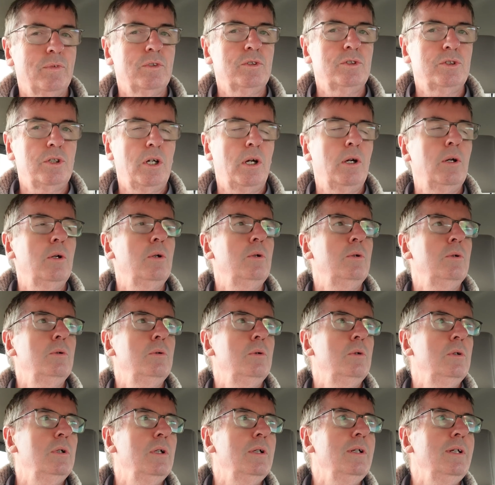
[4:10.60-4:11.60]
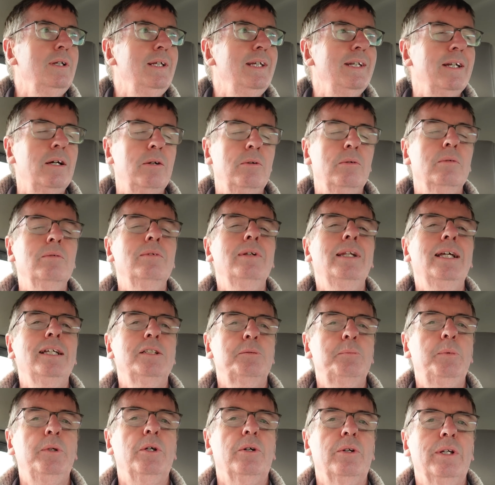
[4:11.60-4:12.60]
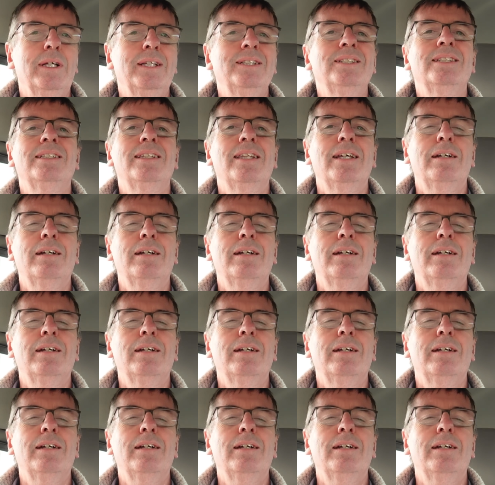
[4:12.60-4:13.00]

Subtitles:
So, you know, let's be honest,